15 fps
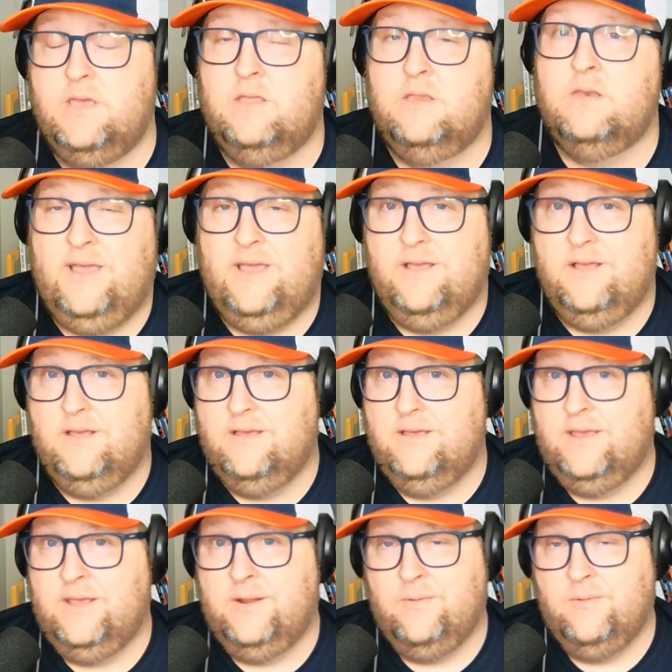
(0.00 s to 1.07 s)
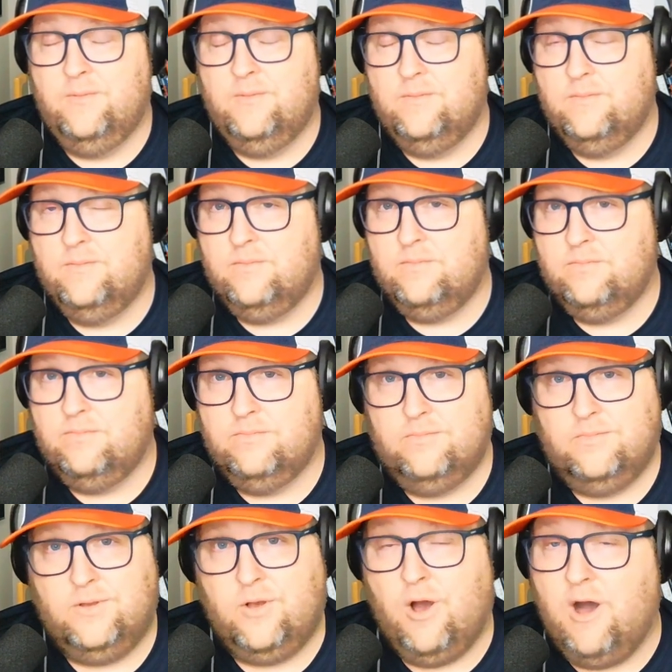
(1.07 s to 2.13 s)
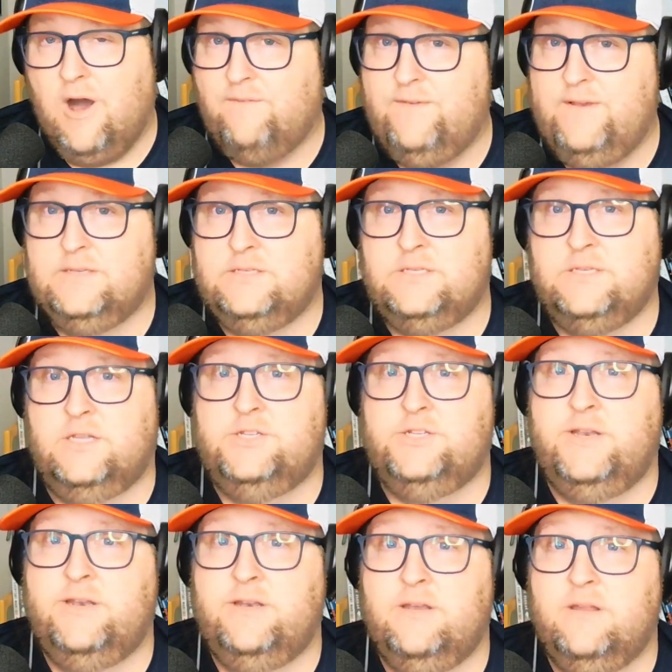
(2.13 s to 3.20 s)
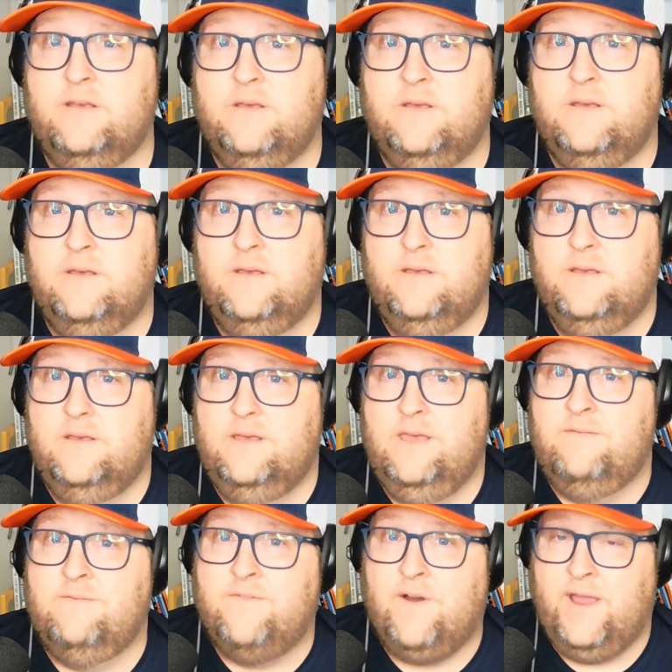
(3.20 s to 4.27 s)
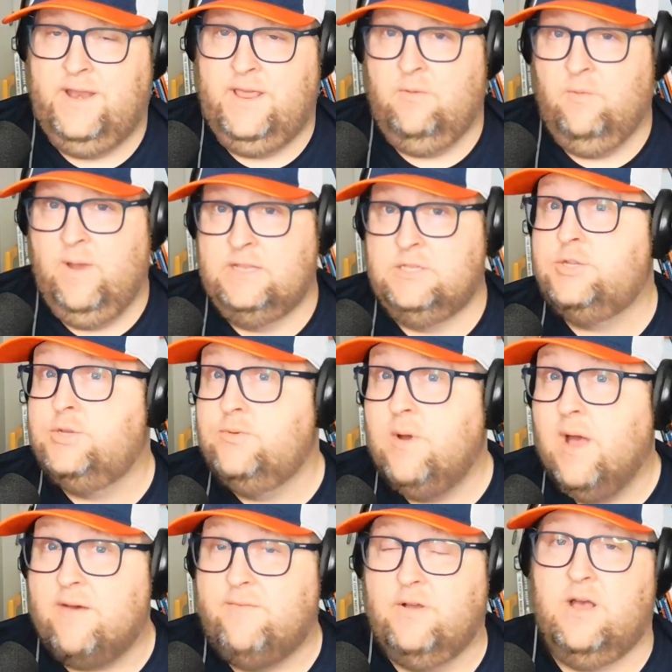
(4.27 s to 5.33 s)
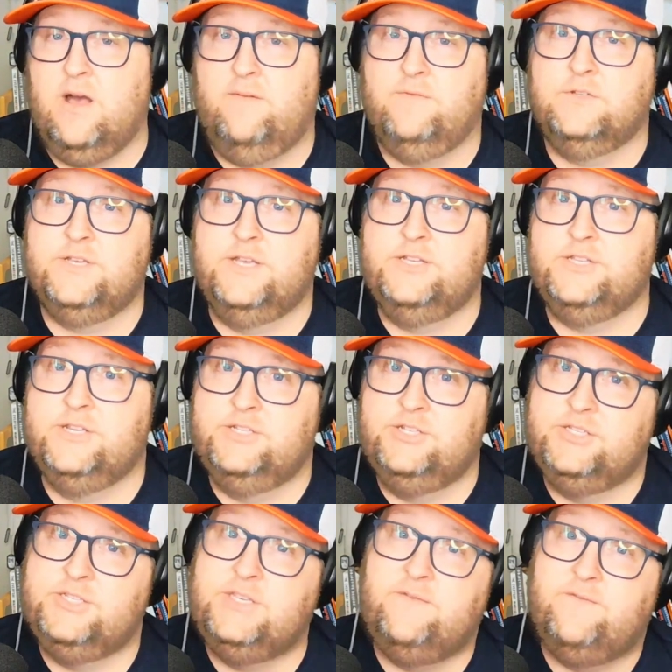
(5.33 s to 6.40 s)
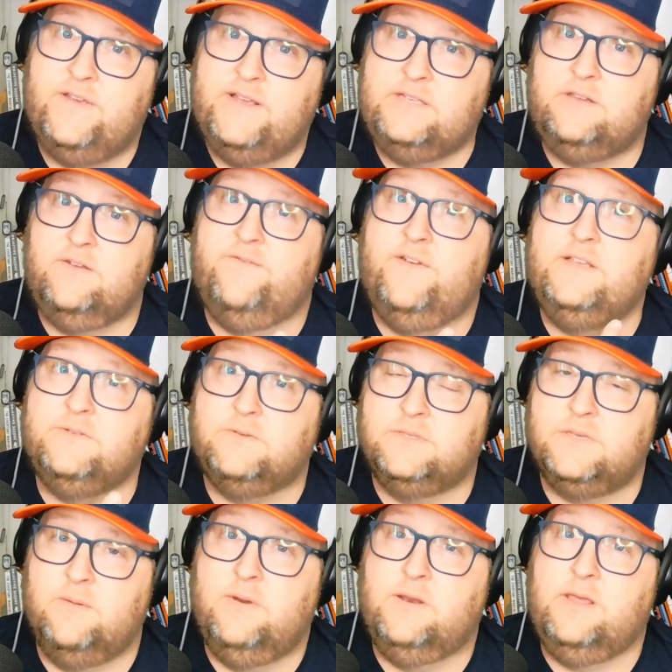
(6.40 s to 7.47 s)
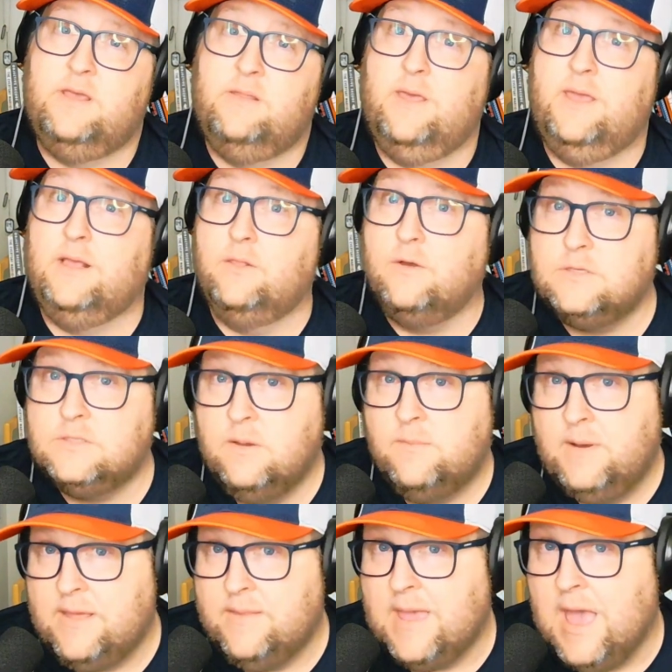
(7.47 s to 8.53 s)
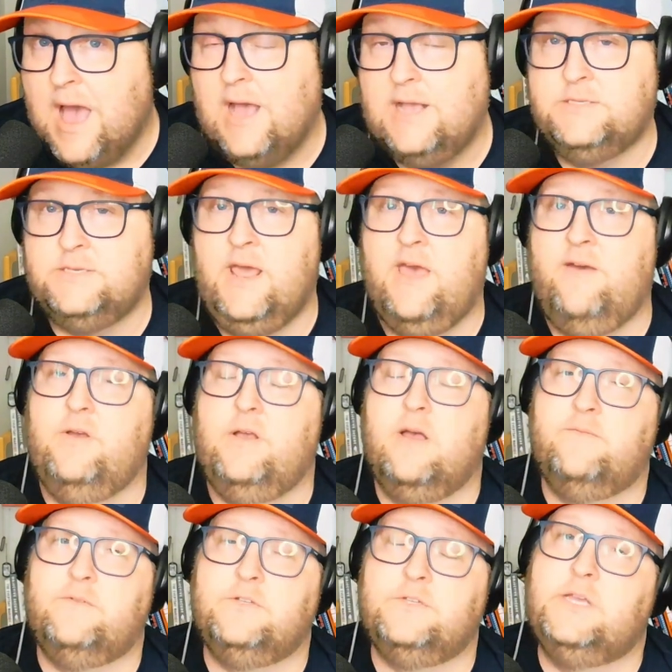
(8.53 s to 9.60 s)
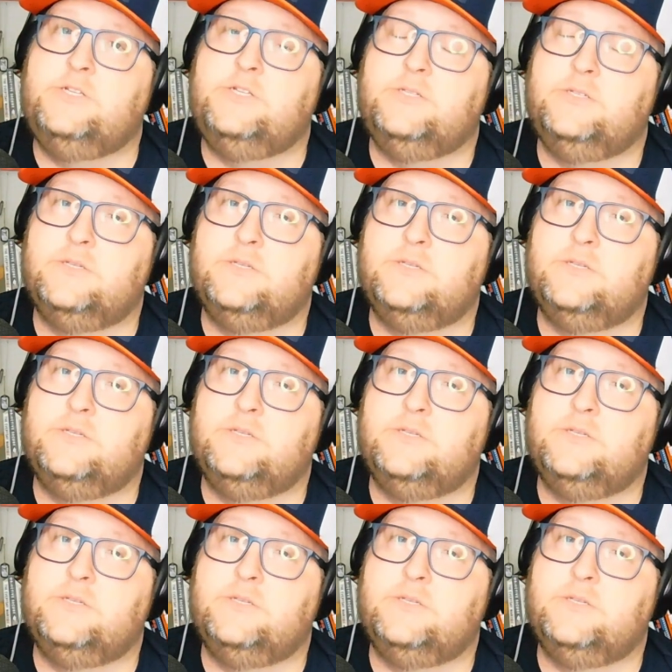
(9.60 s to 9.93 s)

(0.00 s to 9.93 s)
And coffee is such an inviting way to have a conversation and just sit face to face with somebody and like look somebody in the eyes and have a conversation.